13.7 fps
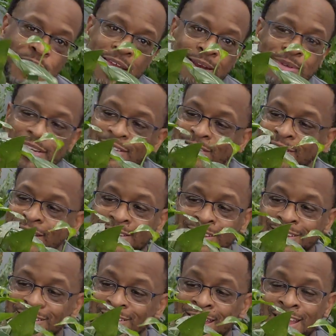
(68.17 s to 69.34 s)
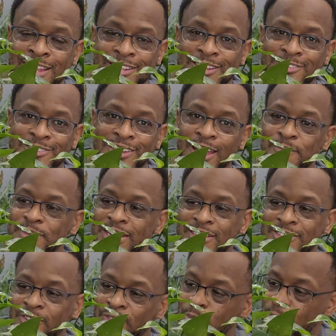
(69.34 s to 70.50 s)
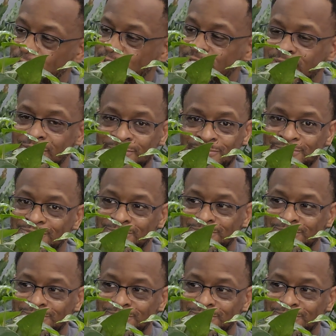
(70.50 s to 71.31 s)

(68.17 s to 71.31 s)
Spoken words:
plant. It's a commercially